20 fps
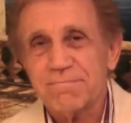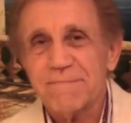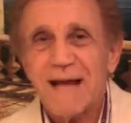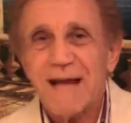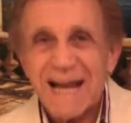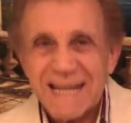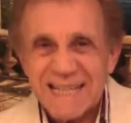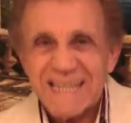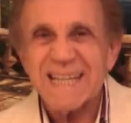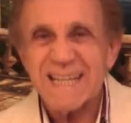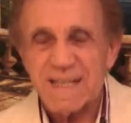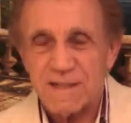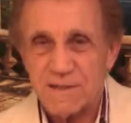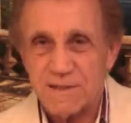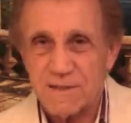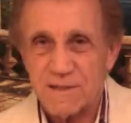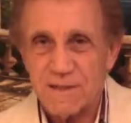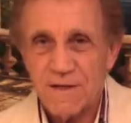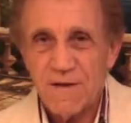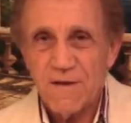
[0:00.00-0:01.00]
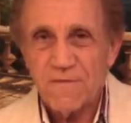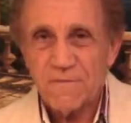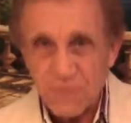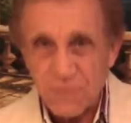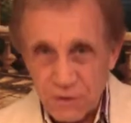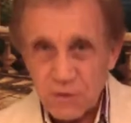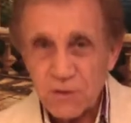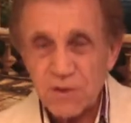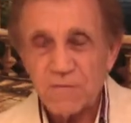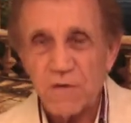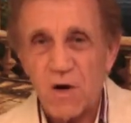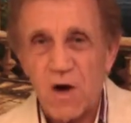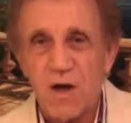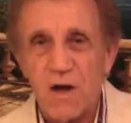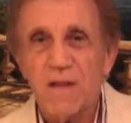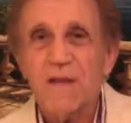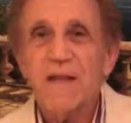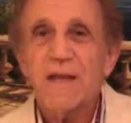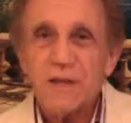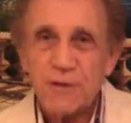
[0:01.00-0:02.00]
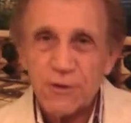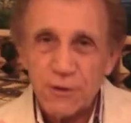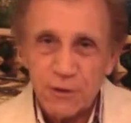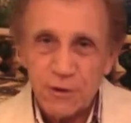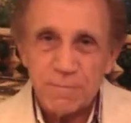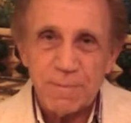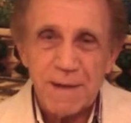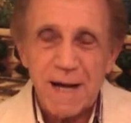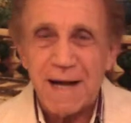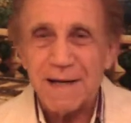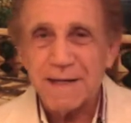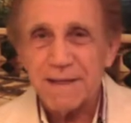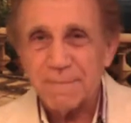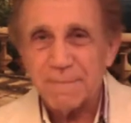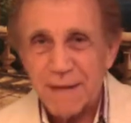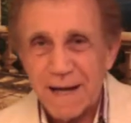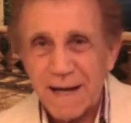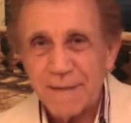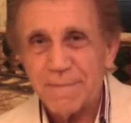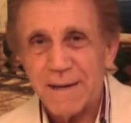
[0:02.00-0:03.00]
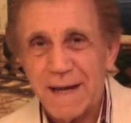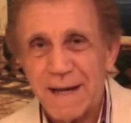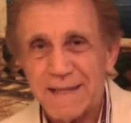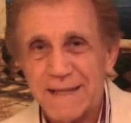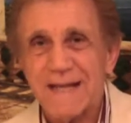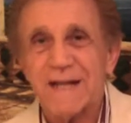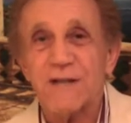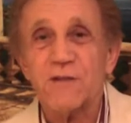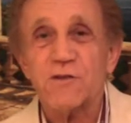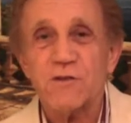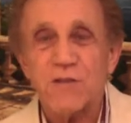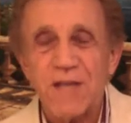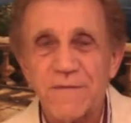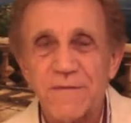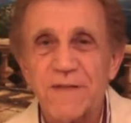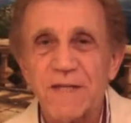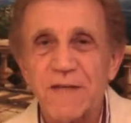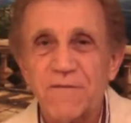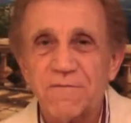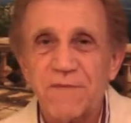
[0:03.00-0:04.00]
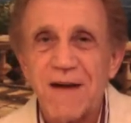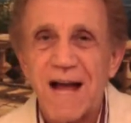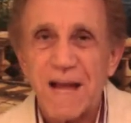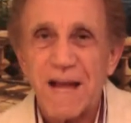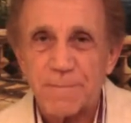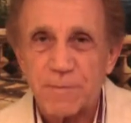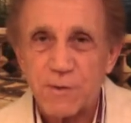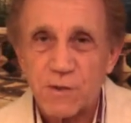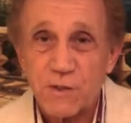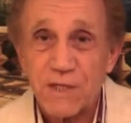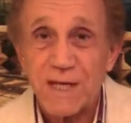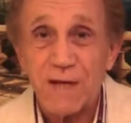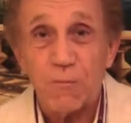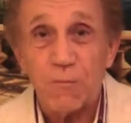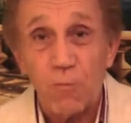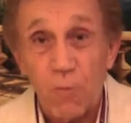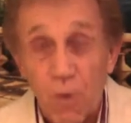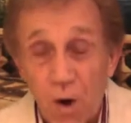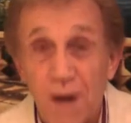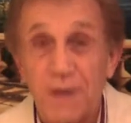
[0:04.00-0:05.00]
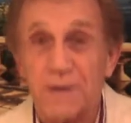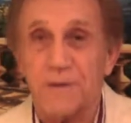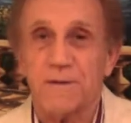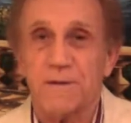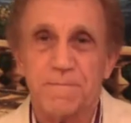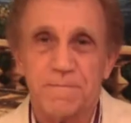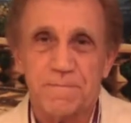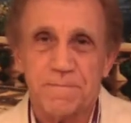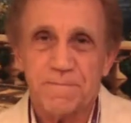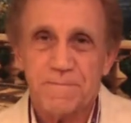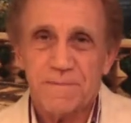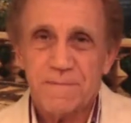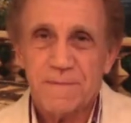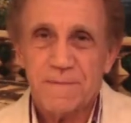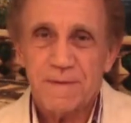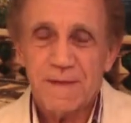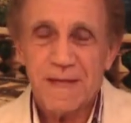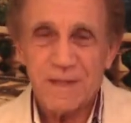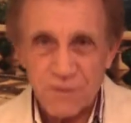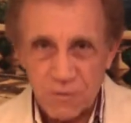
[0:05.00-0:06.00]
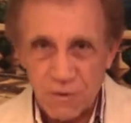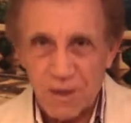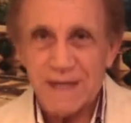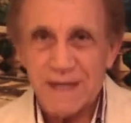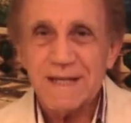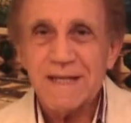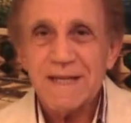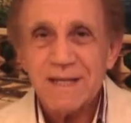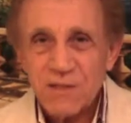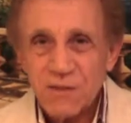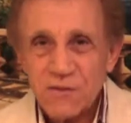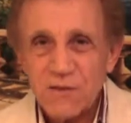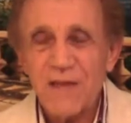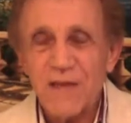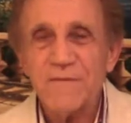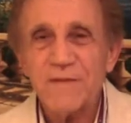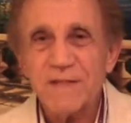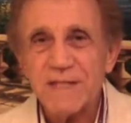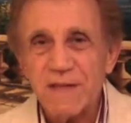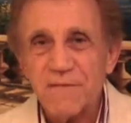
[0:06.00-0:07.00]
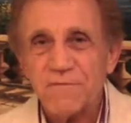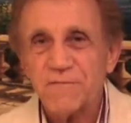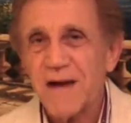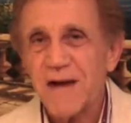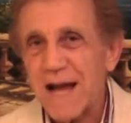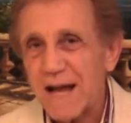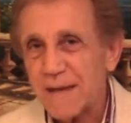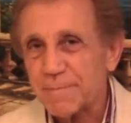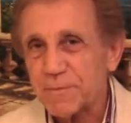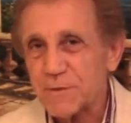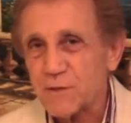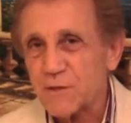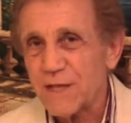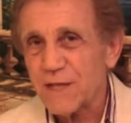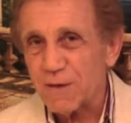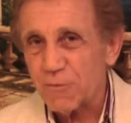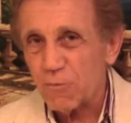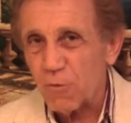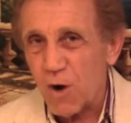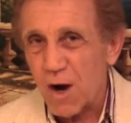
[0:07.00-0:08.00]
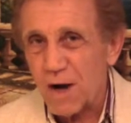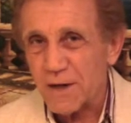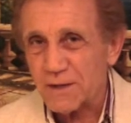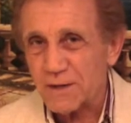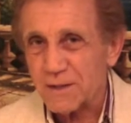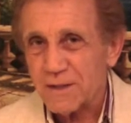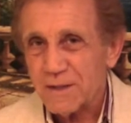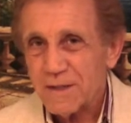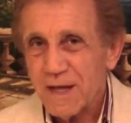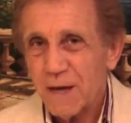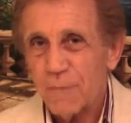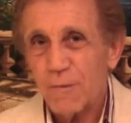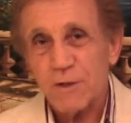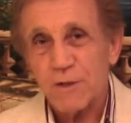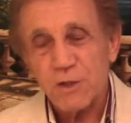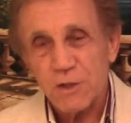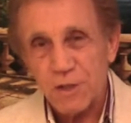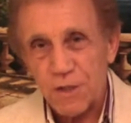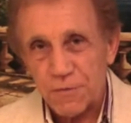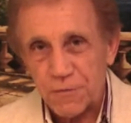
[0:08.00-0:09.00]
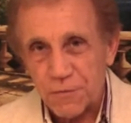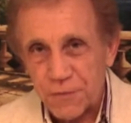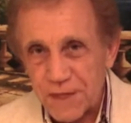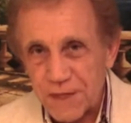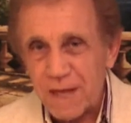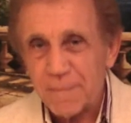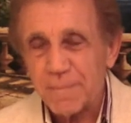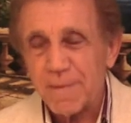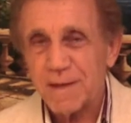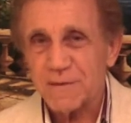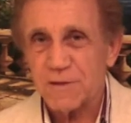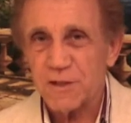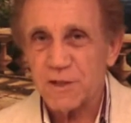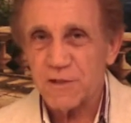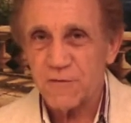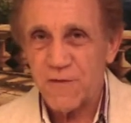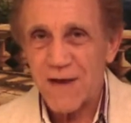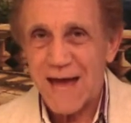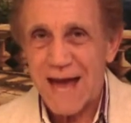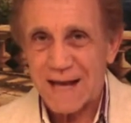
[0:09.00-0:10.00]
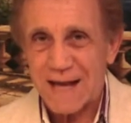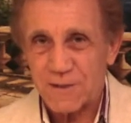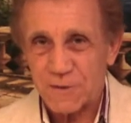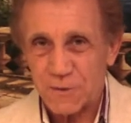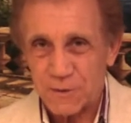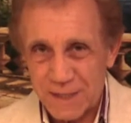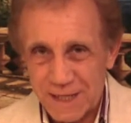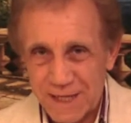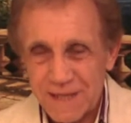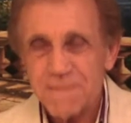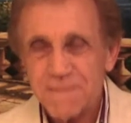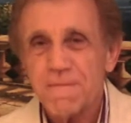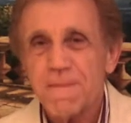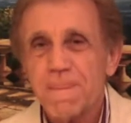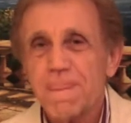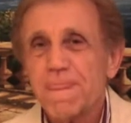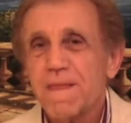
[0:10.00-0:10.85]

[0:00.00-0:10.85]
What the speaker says: ideas. First of all, your body, my body, are 75% water. That's right, 75% water. I want you to think about these facts, okay?